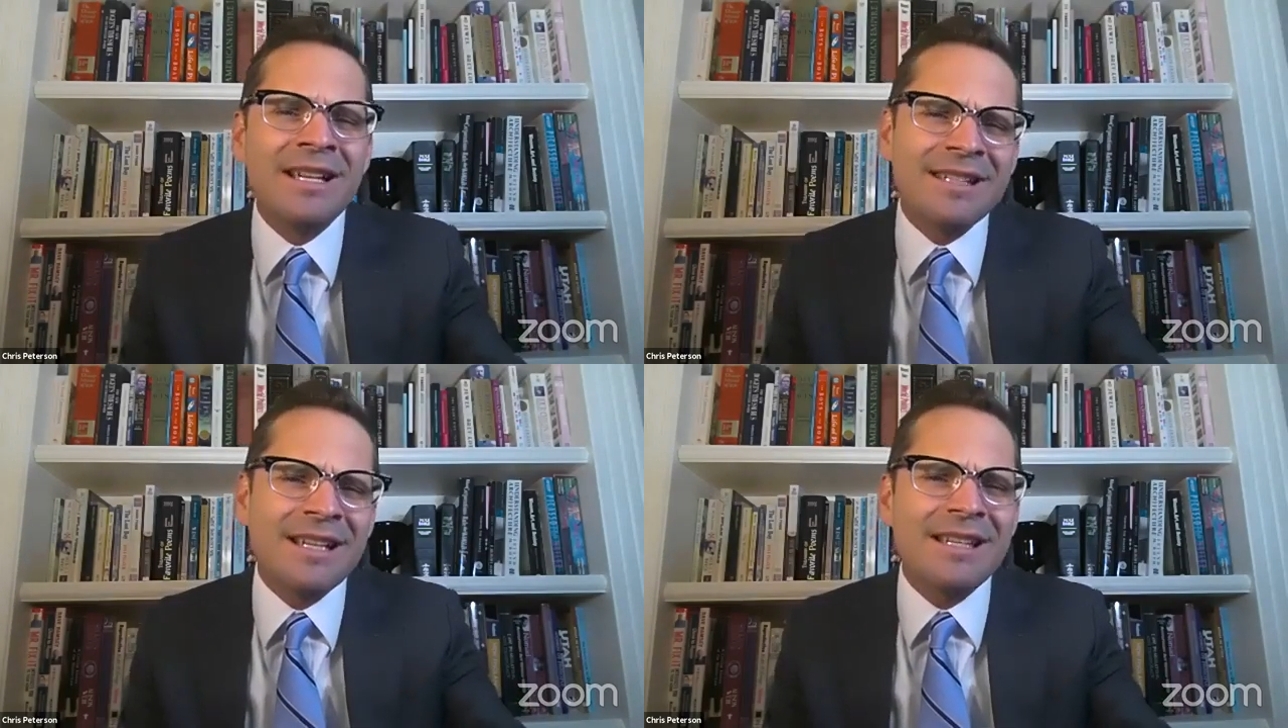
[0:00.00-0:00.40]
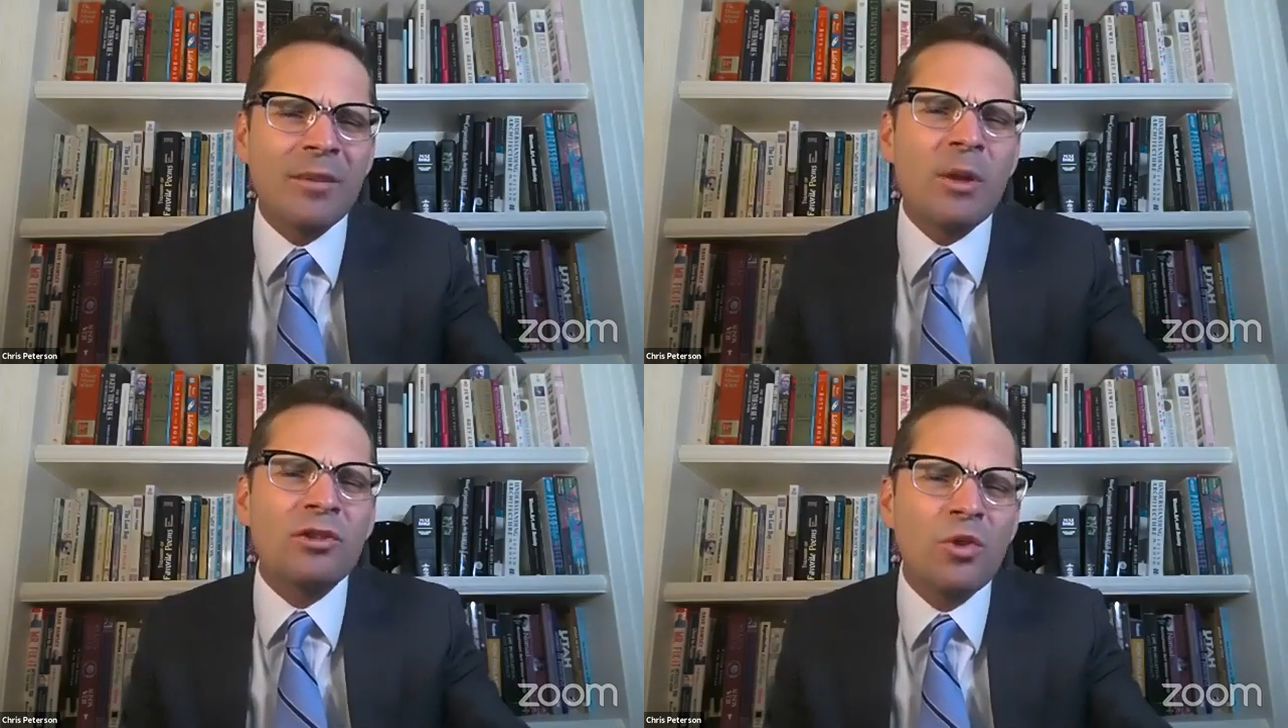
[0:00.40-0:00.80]
60,
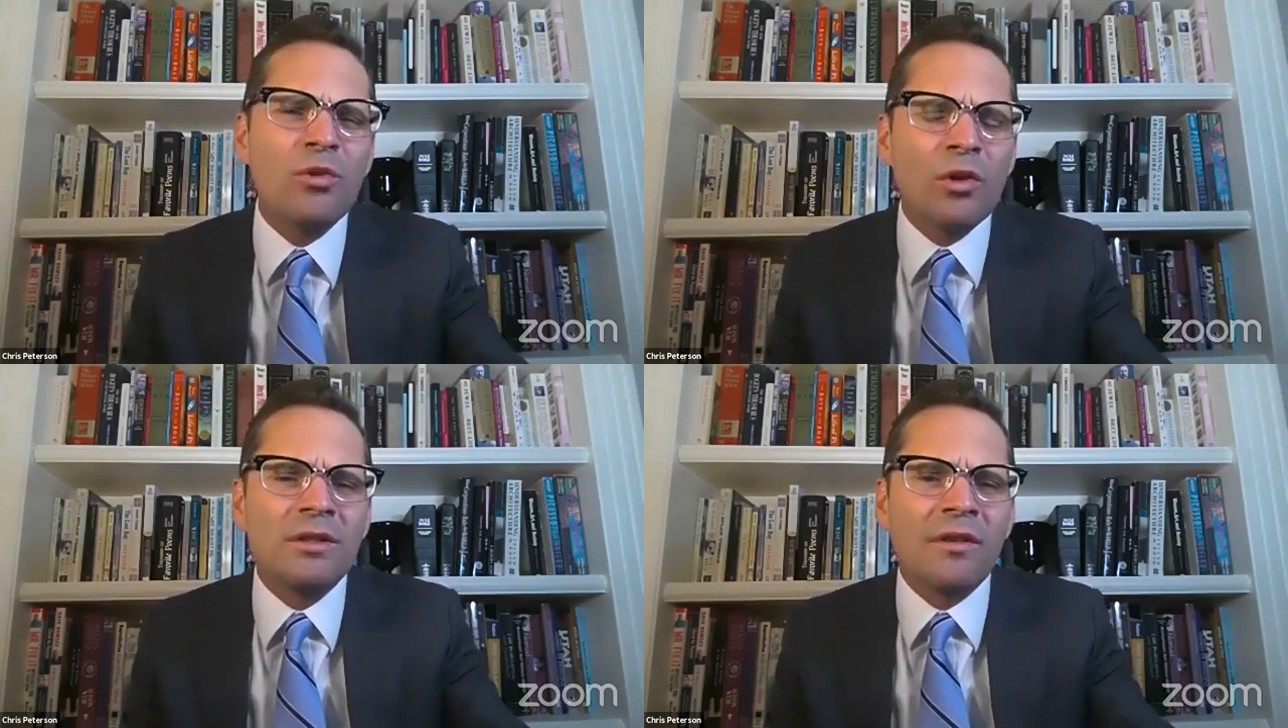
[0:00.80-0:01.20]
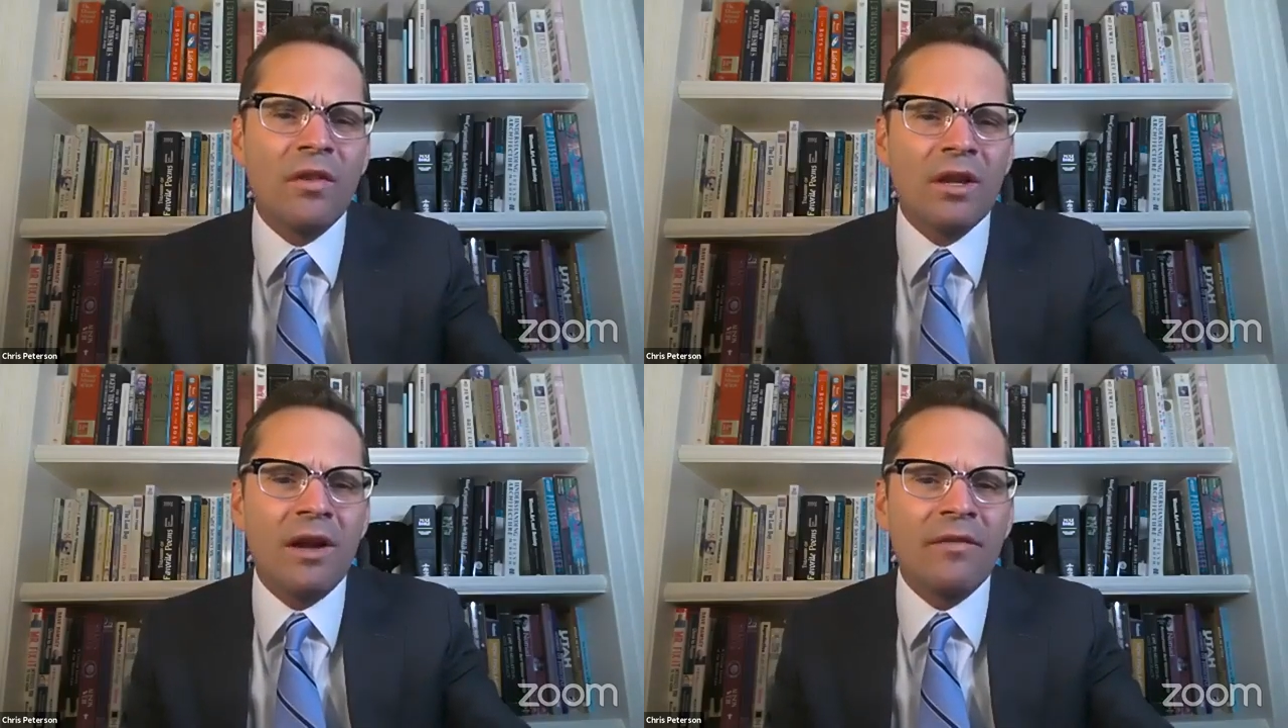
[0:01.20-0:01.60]
about
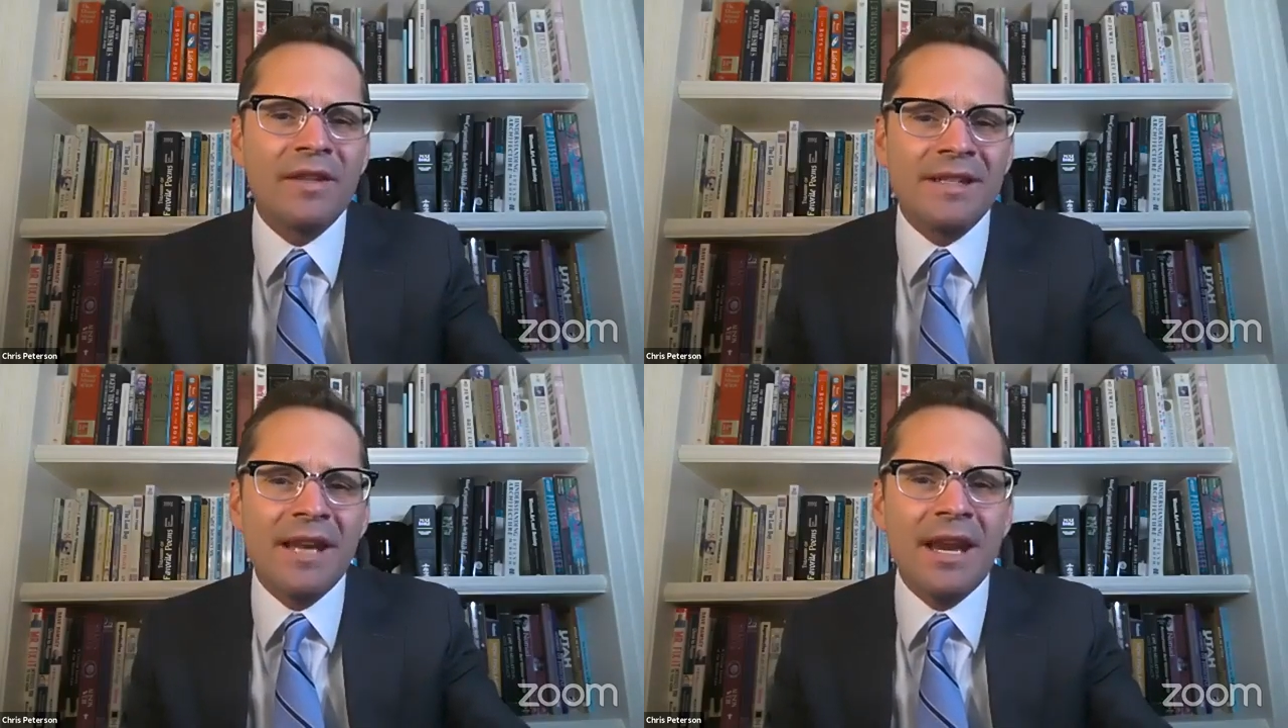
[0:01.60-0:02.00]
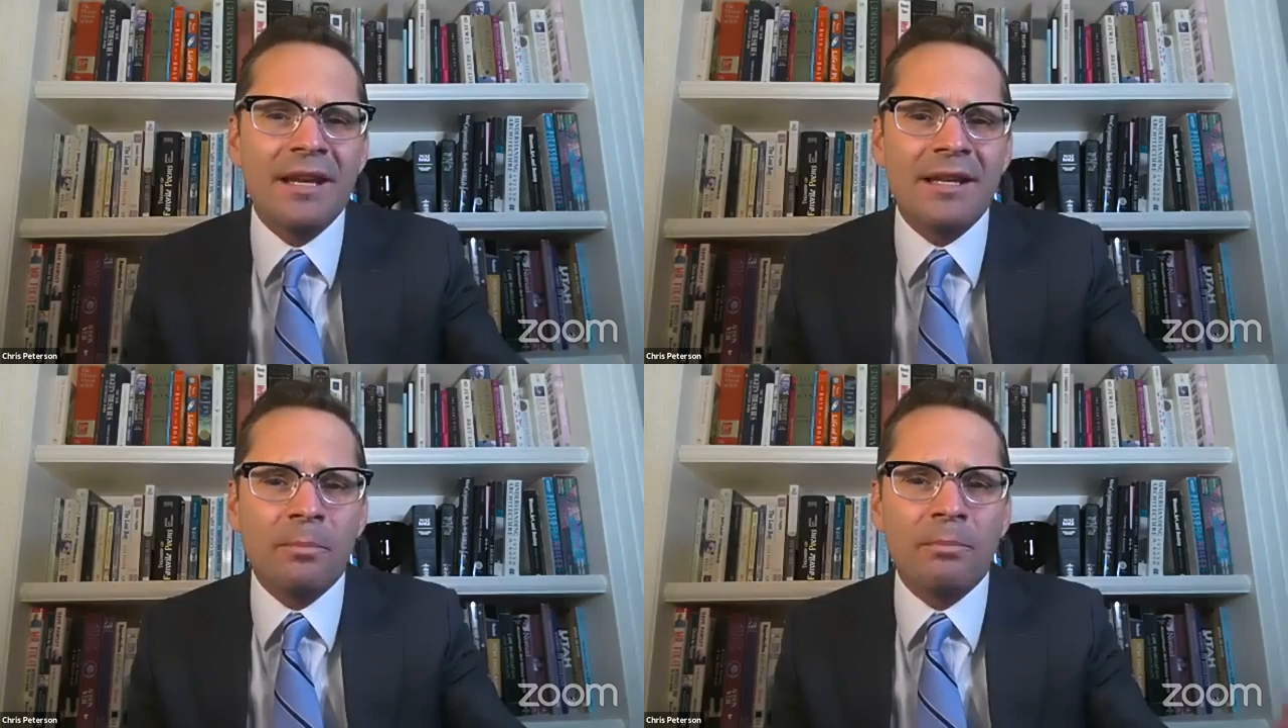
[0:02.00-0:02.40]
2/3 of the state
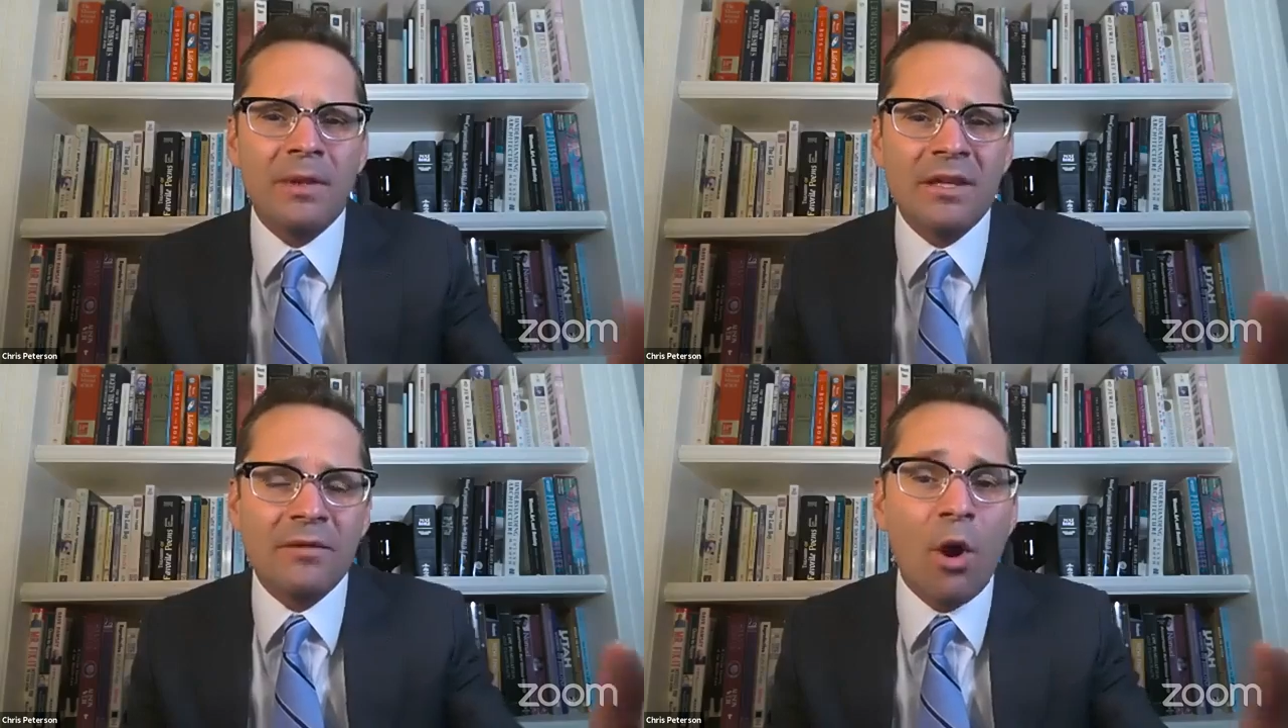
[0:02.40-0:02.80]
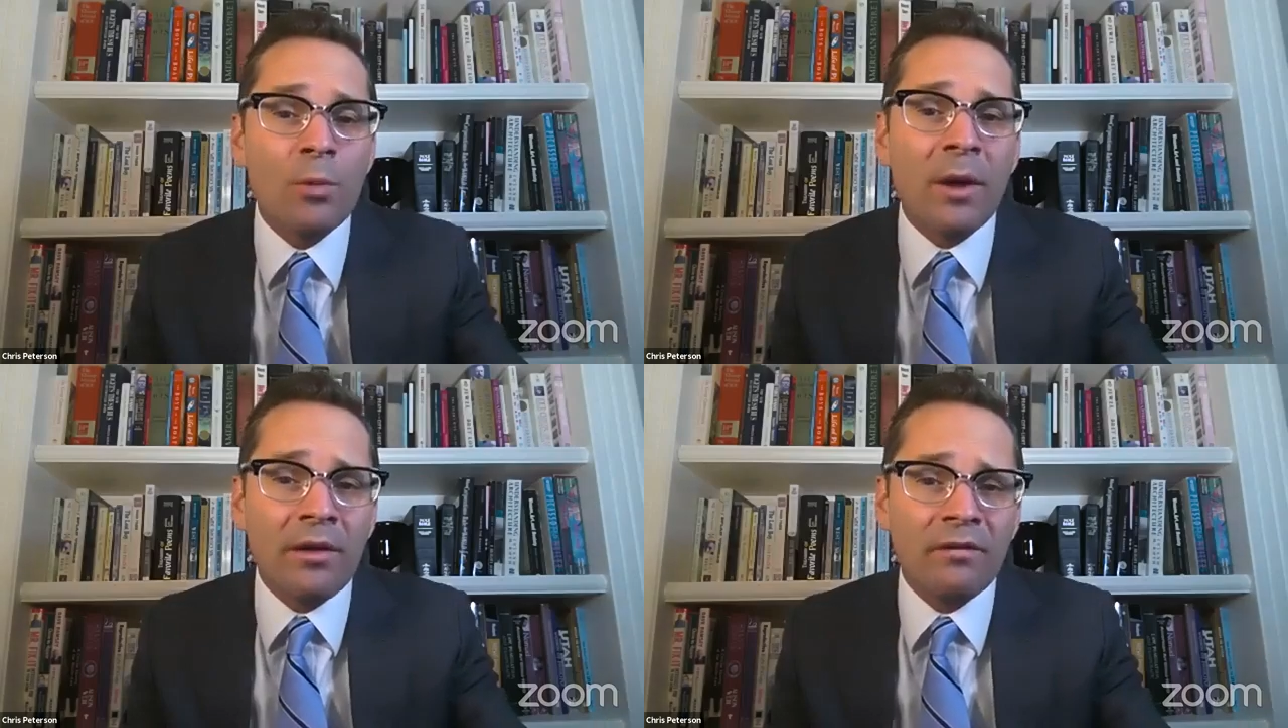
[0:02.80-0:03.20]
is
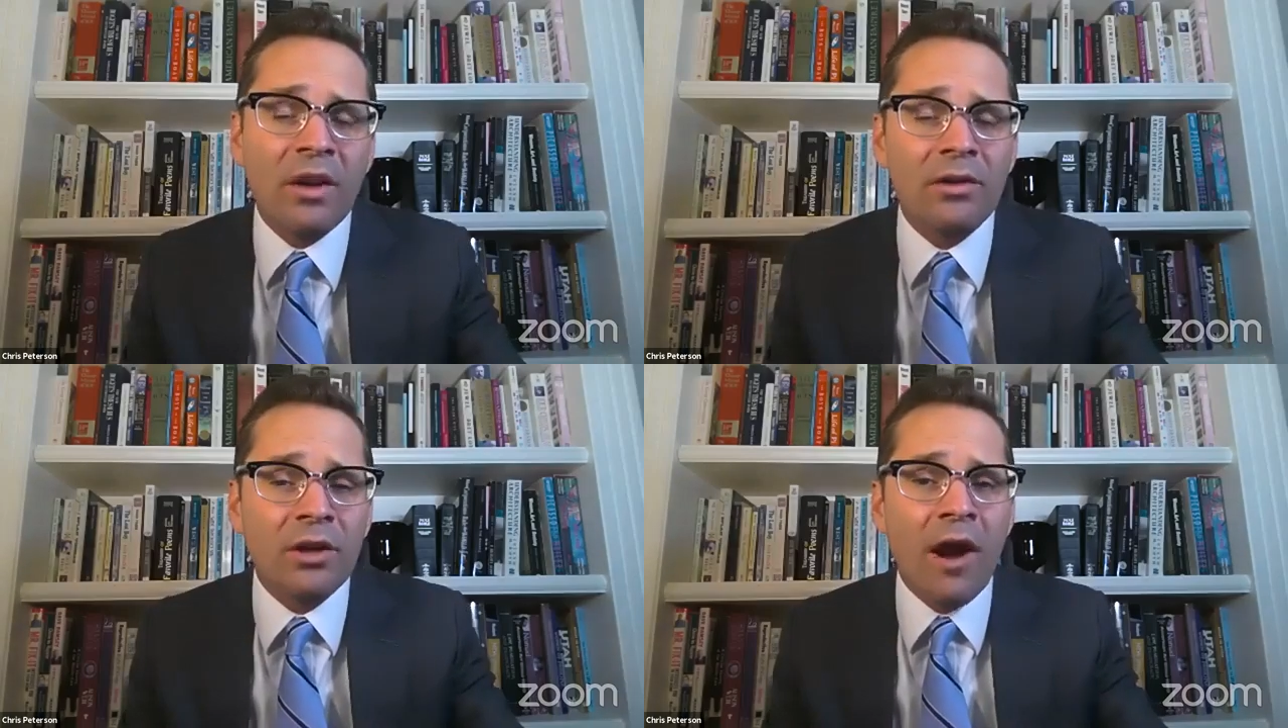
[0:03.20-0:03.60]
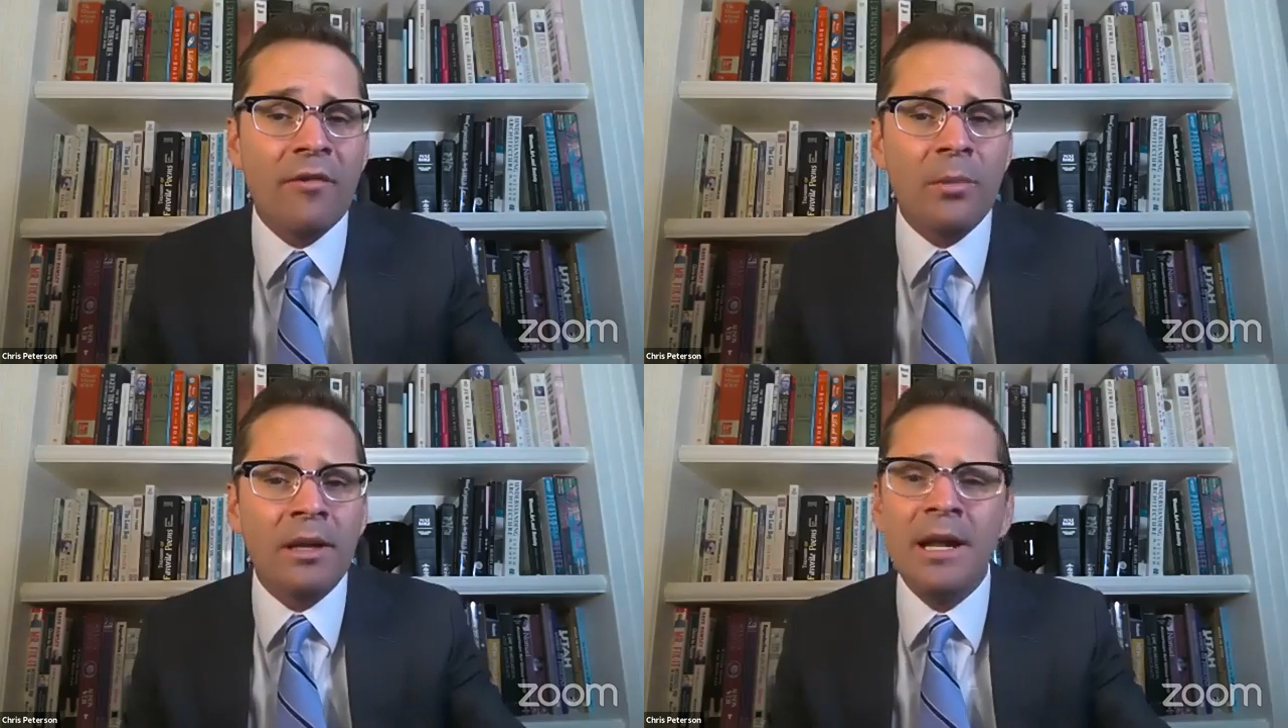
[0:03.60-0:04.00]
owned by the federal
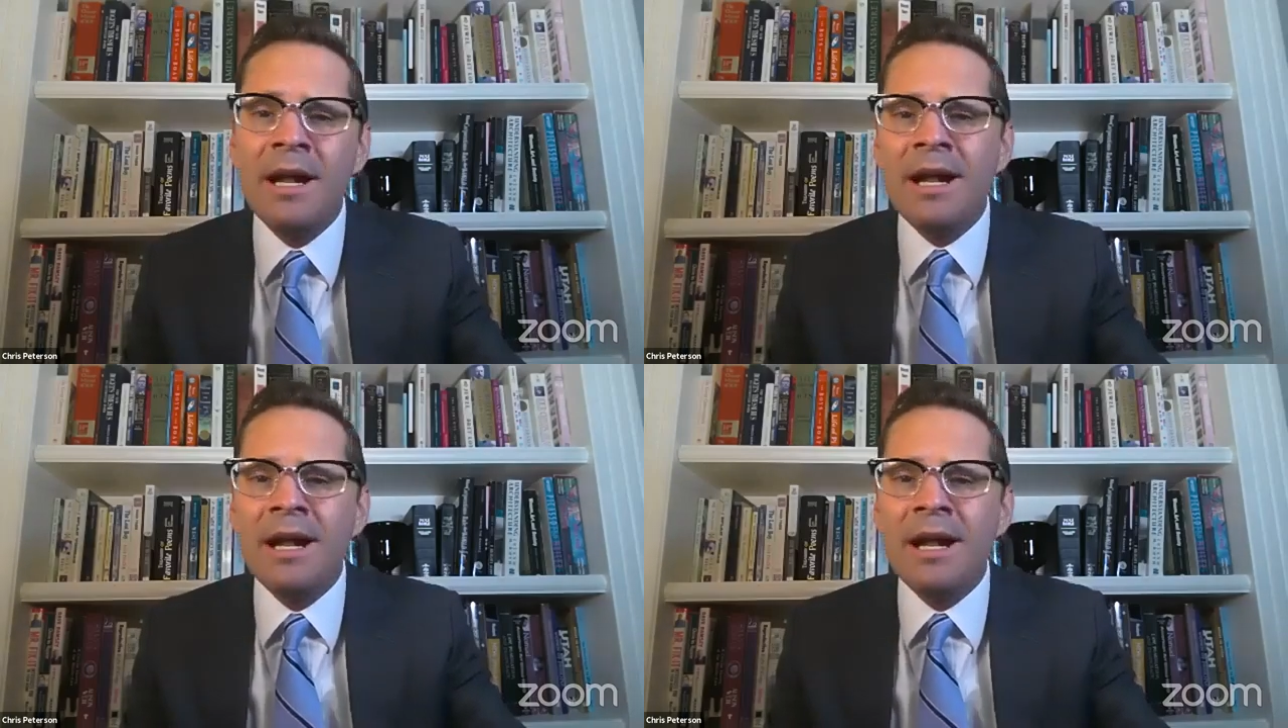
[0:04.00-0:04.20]
government,